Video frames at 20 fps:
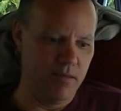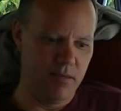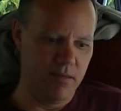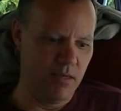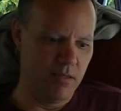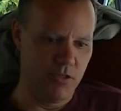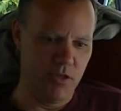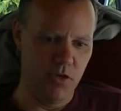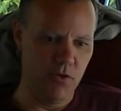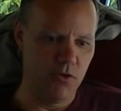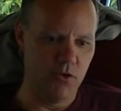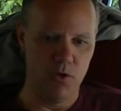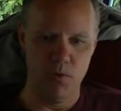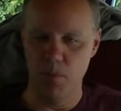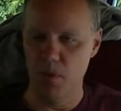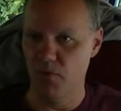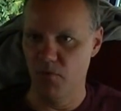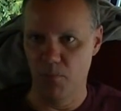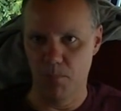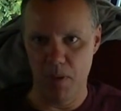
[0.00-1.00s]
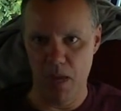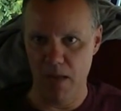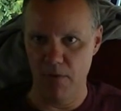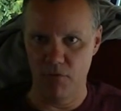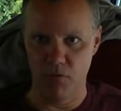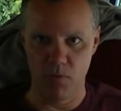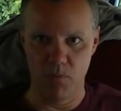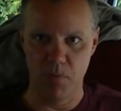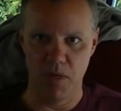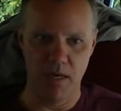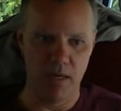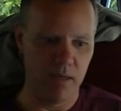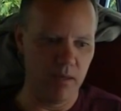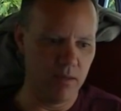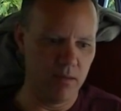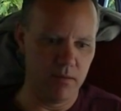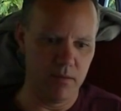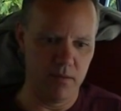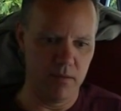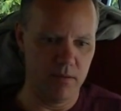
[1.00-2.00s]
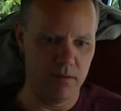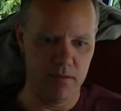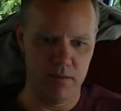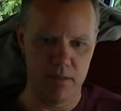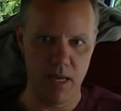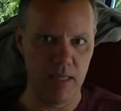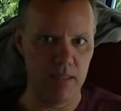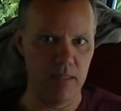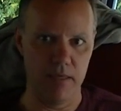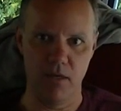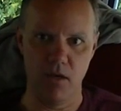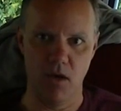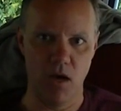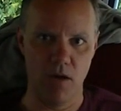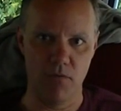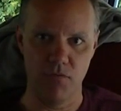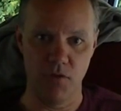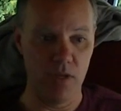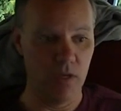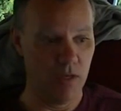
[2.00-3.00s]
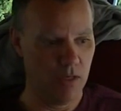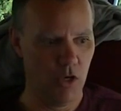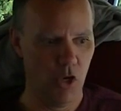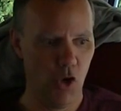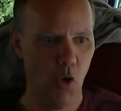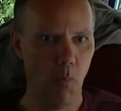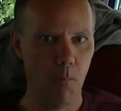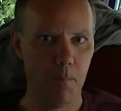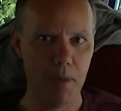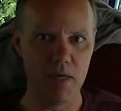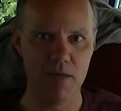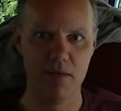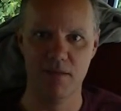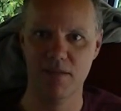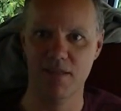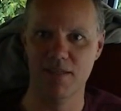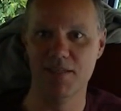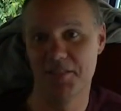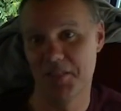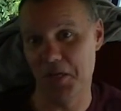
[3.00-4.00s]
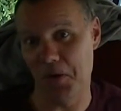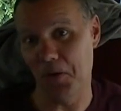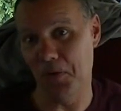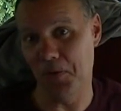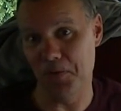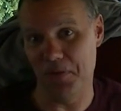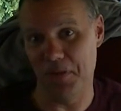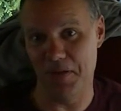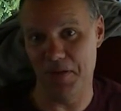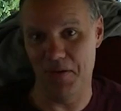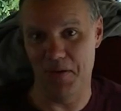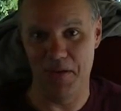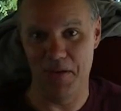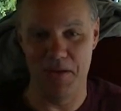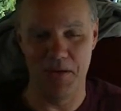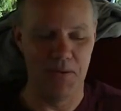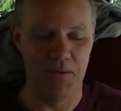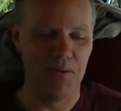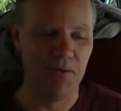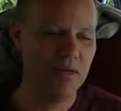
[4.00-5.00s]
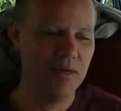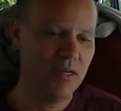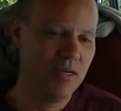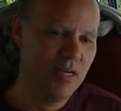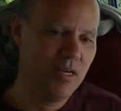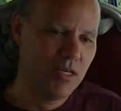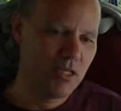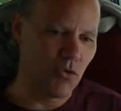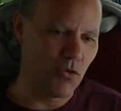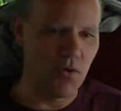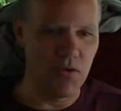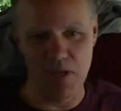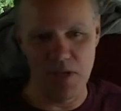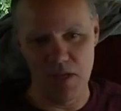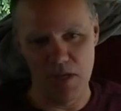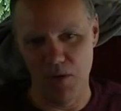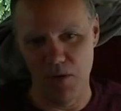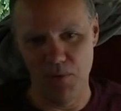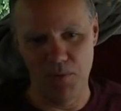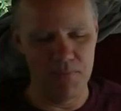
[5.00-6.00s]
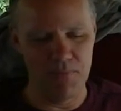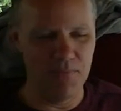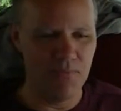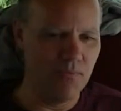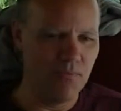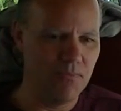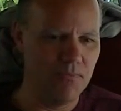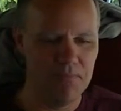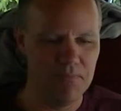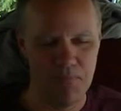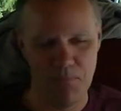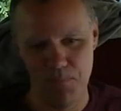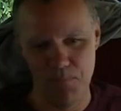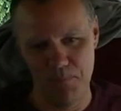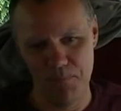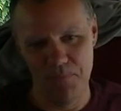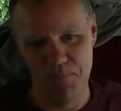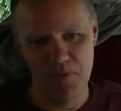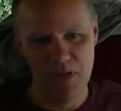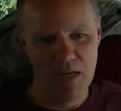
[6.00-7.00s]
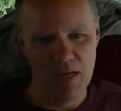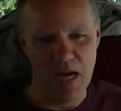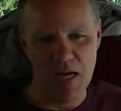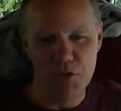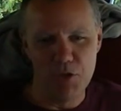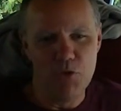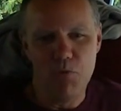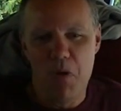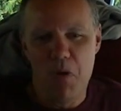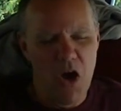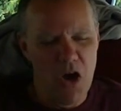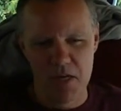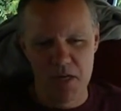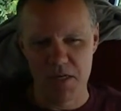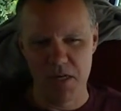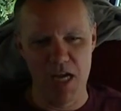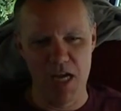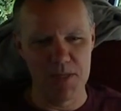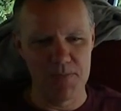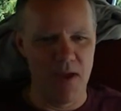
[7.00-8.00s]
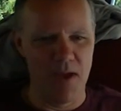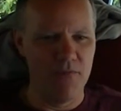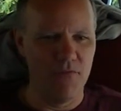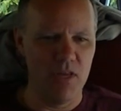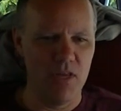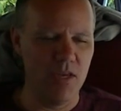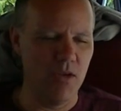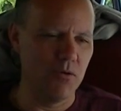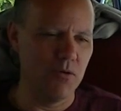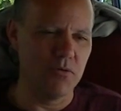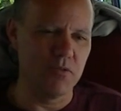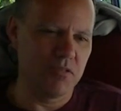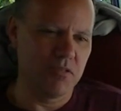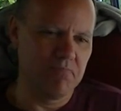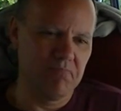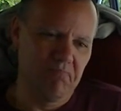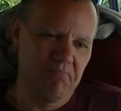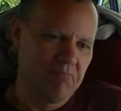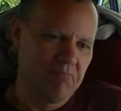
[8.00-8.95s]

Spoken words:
does YouTube even pay for my daily coffee? Nope. So there you go. So, you know, I do monetize my videos